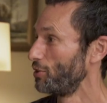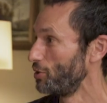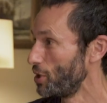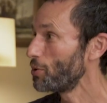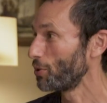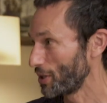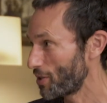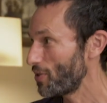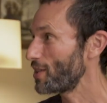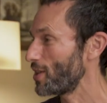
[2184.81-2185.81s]
literally
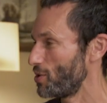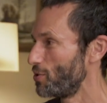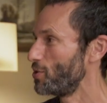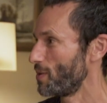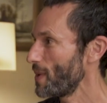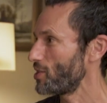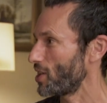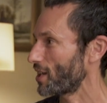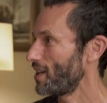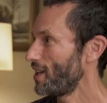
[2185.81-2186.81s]
think that you're doing
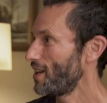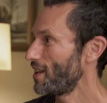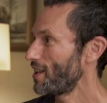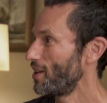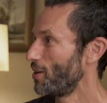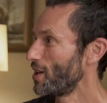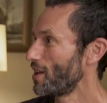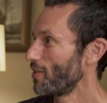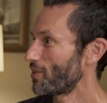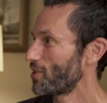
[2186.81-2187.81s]
magic. You
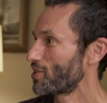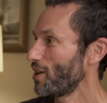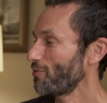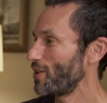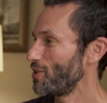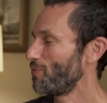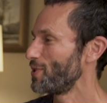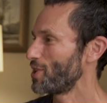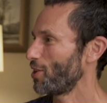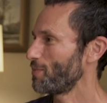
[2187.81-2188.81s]
know, like the stuff that you've
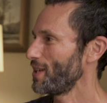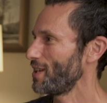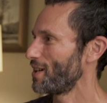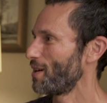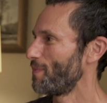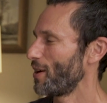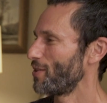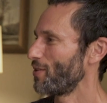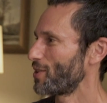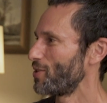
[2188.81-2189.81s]
been telling me
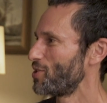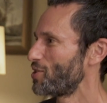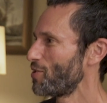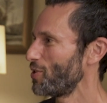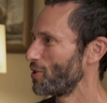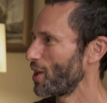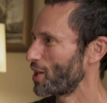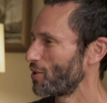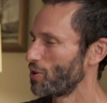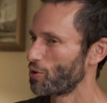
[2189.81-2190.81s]
about, like these different
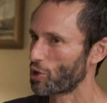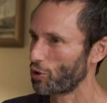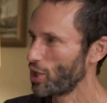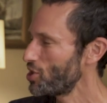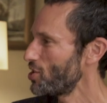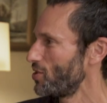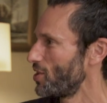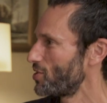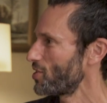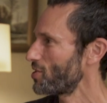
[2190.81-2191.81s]
like little glitches in
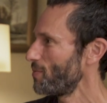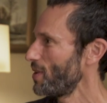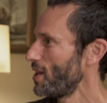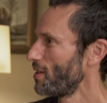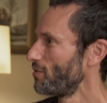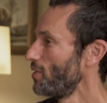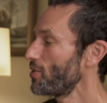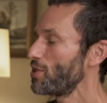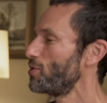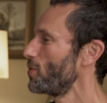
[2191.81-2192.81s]
the system,
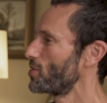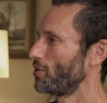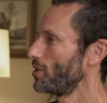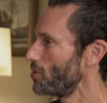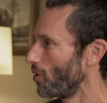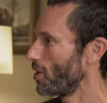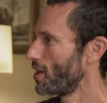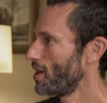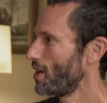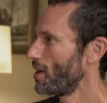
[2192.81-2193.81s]
nothing you do is illegal.
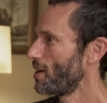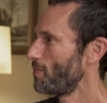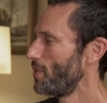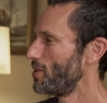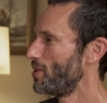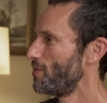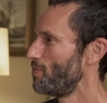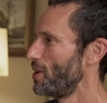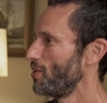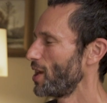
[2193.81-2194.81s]

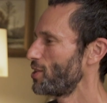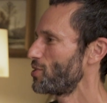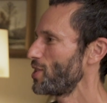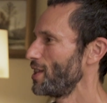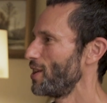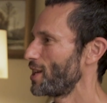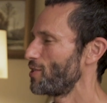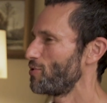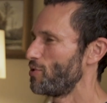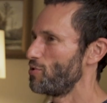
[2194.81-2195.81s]
But, but like you said,
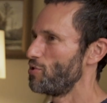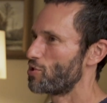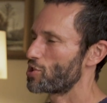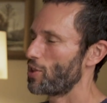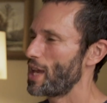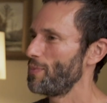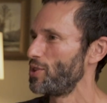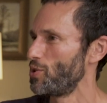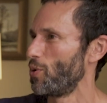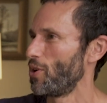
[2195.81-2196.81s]
like you slam
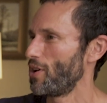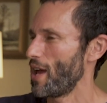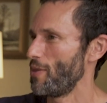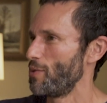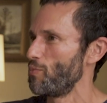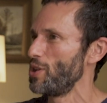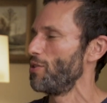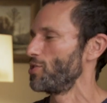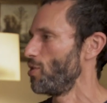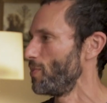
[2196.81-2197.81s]
the door and then
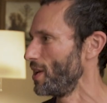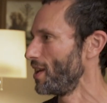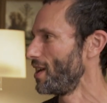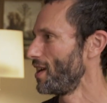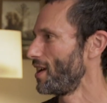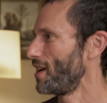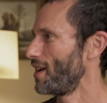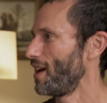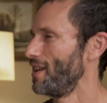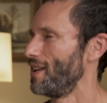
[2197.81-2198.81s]
windows open. Mm-hmm.
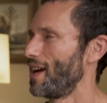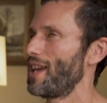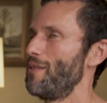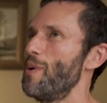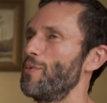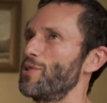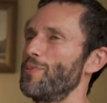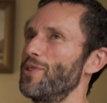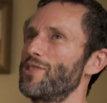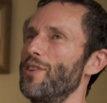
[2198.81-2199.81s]
And I can't remember
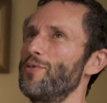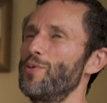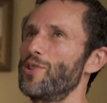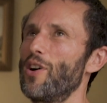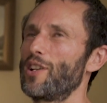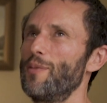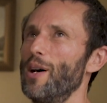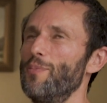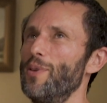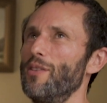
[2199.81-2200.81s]
some of the stuff you were talking
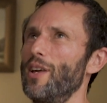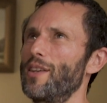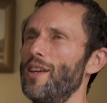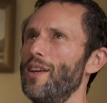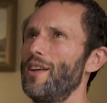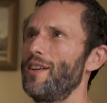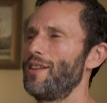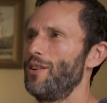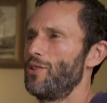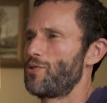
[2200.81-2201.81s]
about, but like,
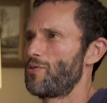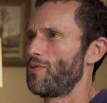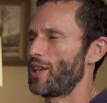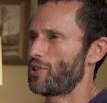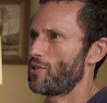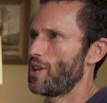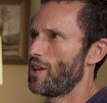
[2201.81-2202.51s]
you know, like